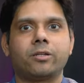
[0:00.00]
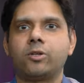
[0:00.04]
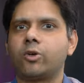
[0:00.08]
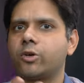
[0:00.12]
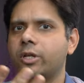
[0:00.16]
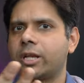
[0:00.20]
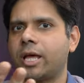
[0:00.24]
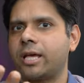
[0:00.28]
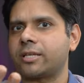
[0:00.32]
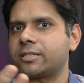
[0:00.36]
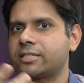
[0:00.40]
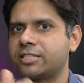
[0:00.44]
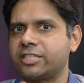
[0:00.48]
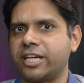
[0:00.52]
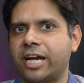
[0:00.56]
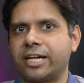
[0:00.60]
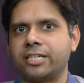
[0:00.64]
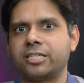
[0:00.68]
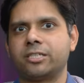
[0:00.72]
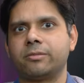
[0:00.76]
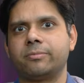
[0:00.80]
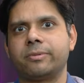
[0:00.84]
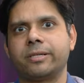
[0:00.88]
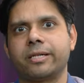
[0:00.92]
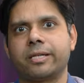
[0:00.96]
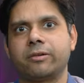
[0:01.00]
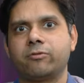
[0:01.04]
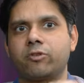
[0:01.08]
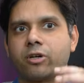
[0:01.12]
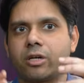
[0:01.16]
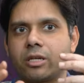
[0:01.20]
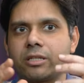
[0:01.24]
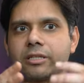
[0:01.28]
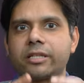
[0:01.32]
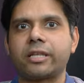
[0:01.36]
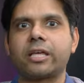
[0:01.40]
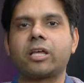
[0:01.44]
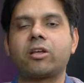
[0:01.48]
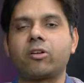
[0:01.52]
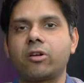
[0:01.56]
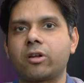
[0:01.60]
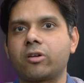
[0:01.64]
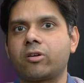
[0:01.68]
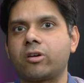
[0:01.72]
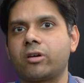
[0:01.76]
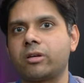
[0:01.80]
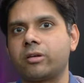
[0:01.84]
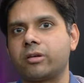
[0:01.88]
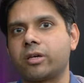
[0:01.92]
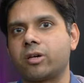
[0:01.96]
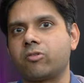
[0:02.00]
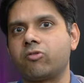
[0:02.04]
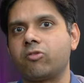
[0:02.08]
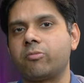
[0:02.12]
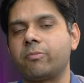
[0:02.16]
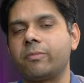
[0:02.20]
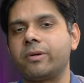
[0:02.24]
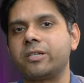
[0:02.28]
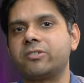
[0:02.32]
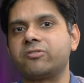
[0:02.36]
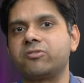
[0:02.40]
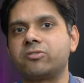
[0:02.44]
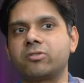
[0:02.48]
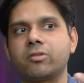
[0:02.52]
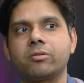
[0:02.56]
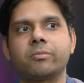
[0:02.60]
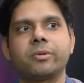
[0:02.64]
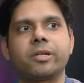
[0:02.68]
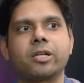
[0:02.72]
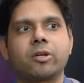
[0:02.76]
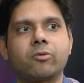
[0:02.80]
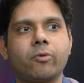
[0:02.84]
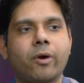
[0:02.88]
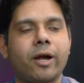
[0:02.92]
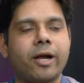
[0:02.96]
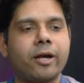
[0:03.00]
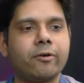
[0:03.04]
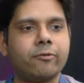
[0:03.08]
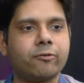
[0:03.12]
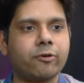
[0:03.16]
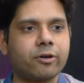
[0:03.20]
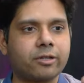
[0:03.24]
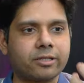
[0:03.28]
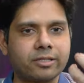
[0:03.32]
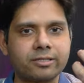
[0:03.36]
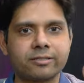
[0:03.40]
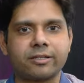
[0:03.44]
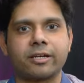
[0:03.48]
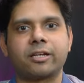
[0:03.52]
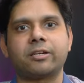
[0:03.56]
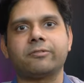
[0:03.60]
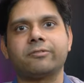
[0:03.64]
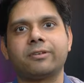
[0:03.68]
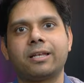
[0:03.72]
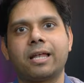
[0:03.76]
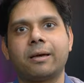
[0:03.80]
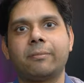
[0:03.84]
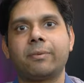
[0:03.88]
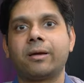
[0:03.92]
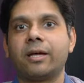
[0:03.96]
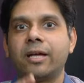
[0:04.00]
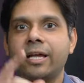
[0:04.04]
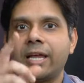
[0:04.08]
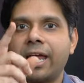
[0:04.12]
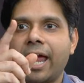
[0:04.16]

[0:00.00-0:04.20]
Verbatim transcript: You can ask ChatGPT, what are the equ equipments which will be required for this kind of lab?